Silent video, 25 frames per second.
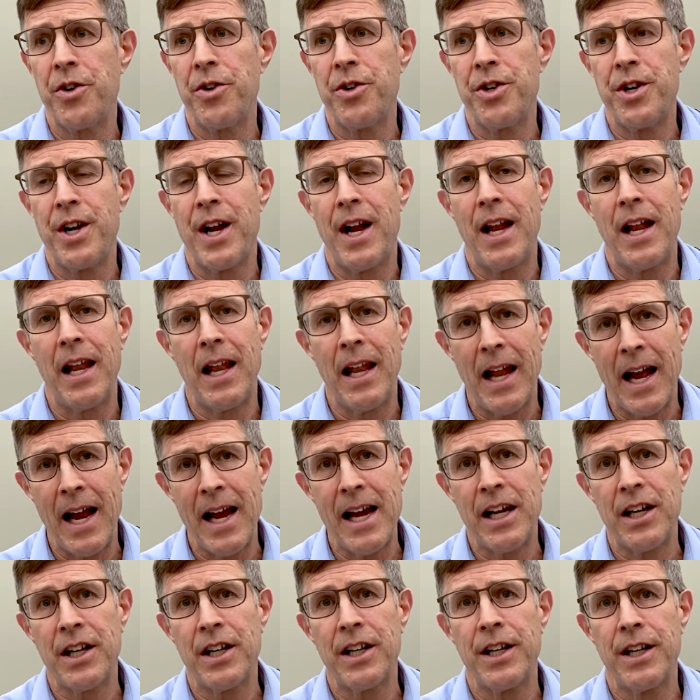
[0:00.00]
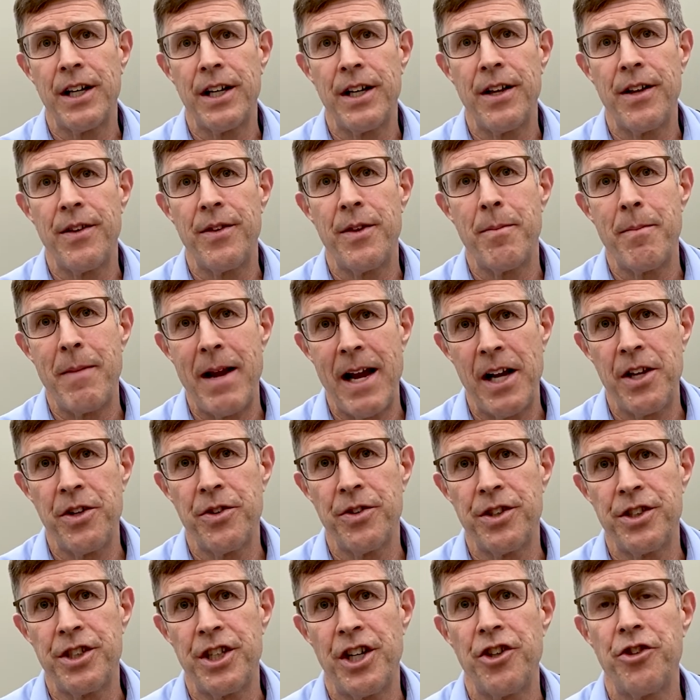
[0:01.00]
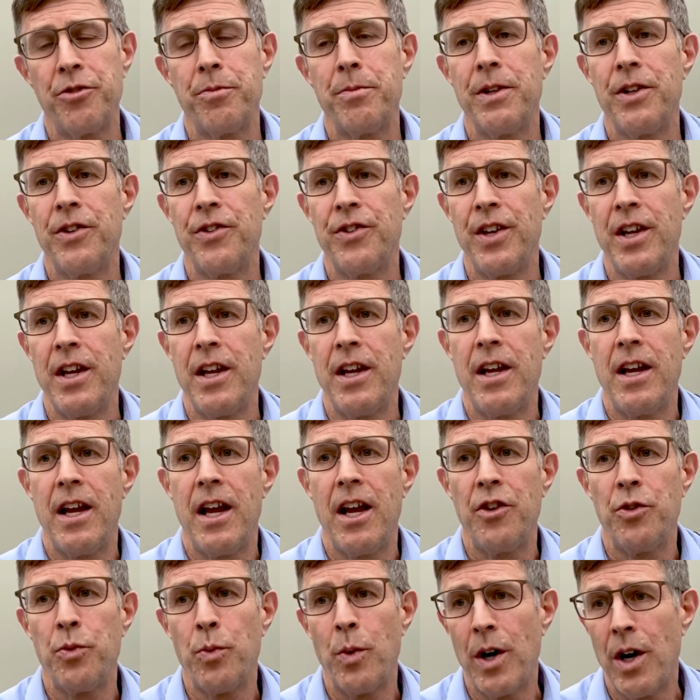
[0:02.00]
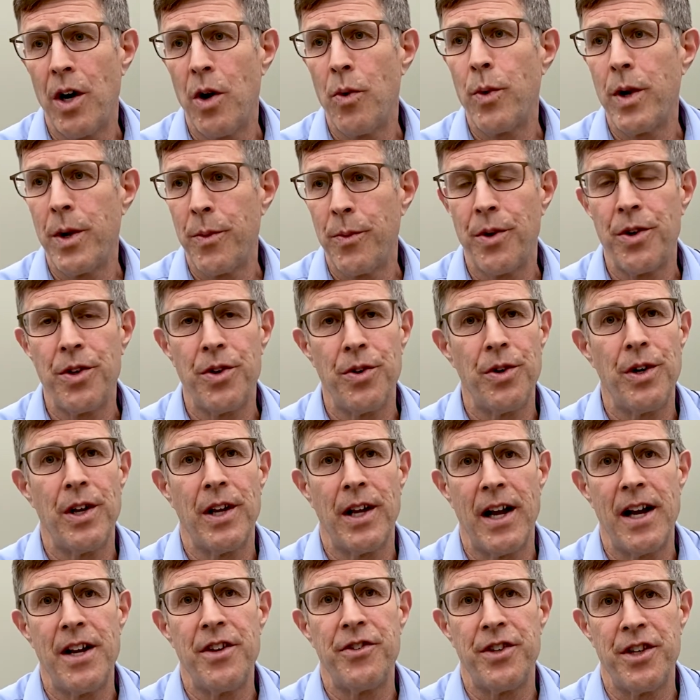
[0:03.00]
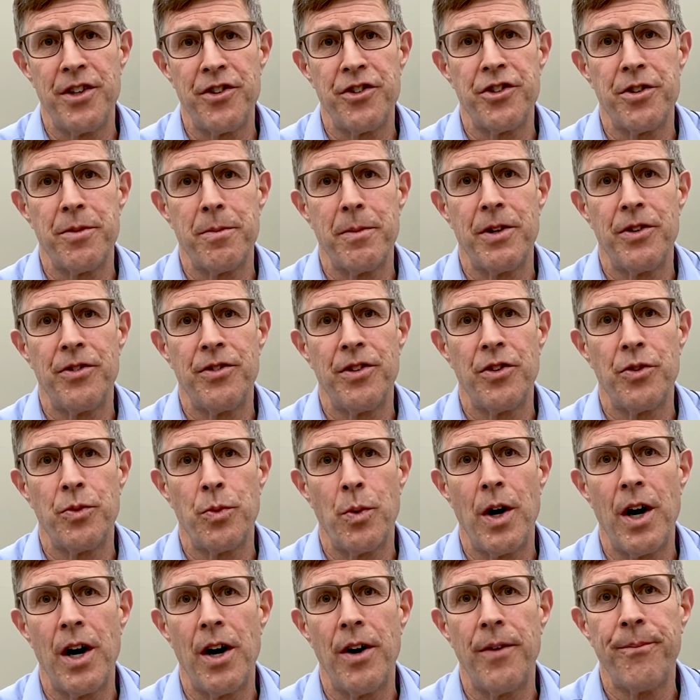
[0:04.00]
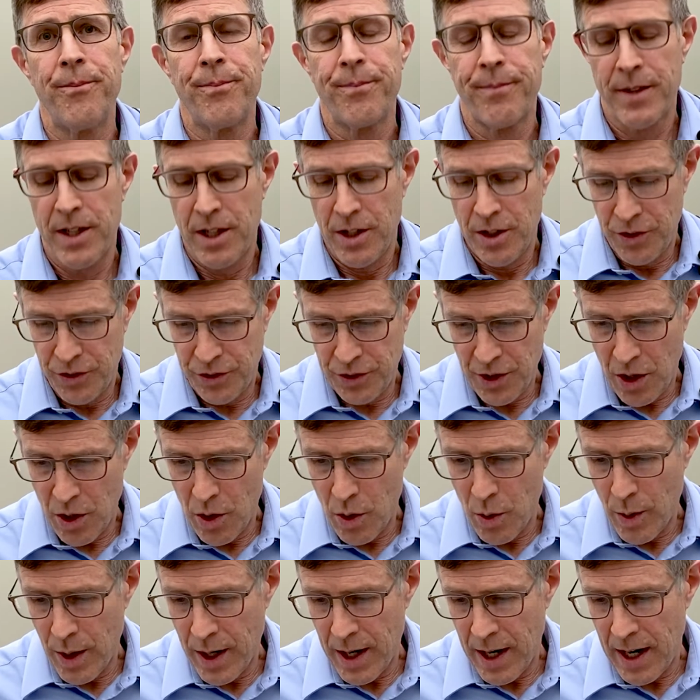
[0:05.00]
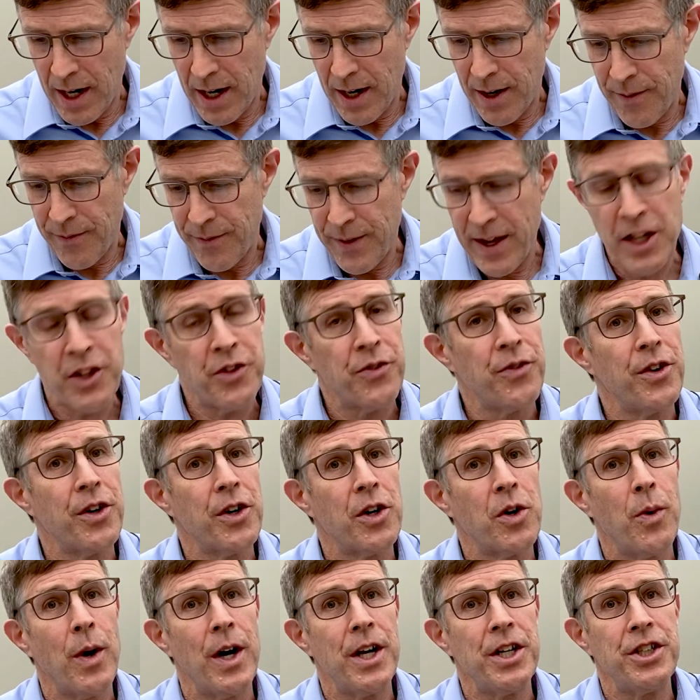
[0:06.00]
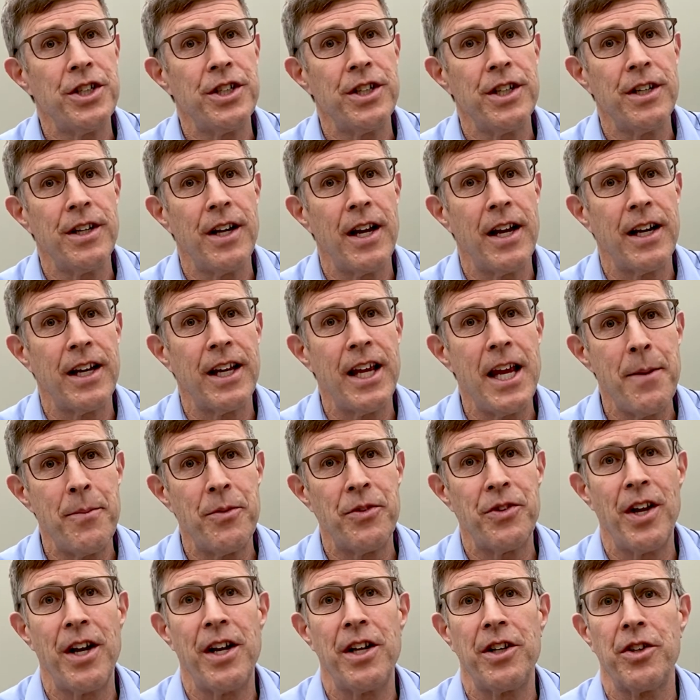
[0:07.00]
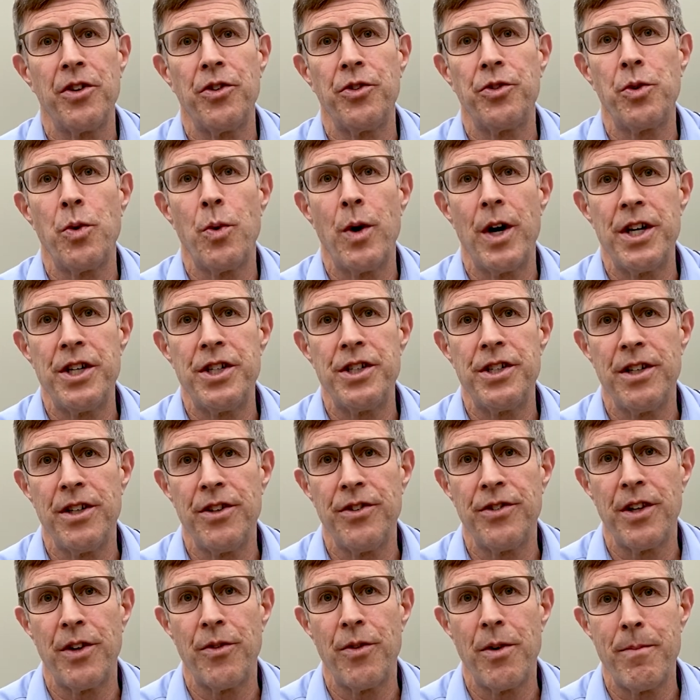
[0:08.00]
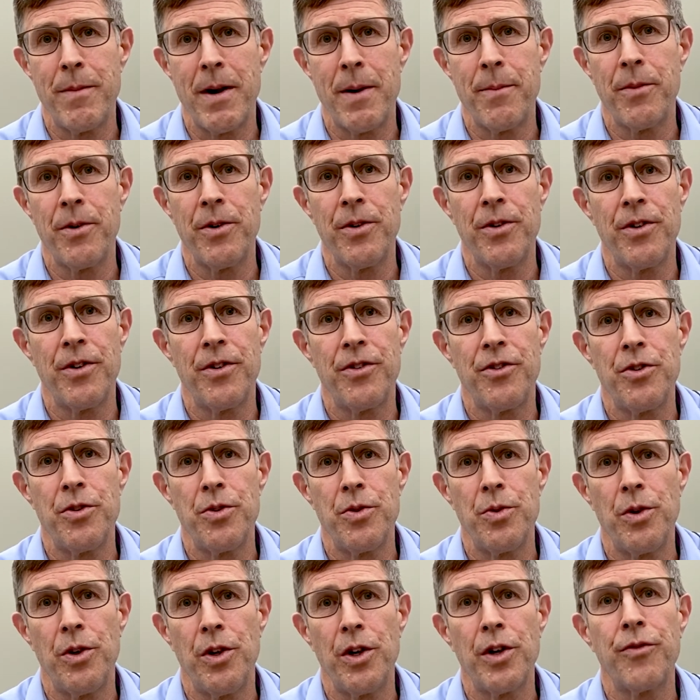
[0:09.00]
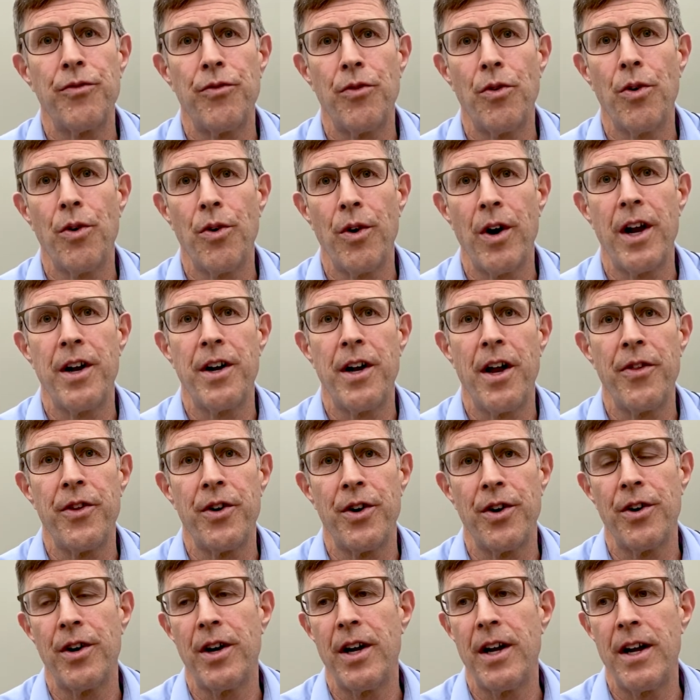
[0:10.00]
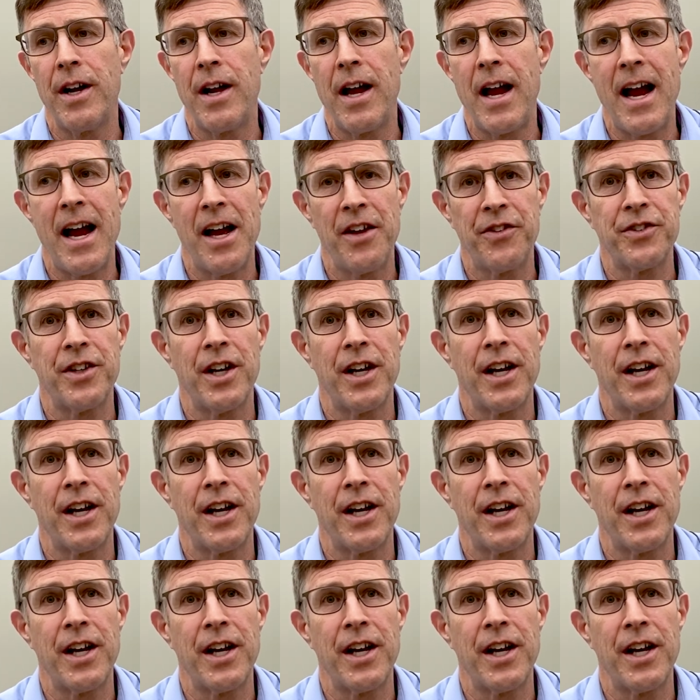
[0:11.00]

do not like the manual adjustments as well, we will utilize instruments as well. So thanks for your question, and keep sending those questions, and remember to look for another Ask a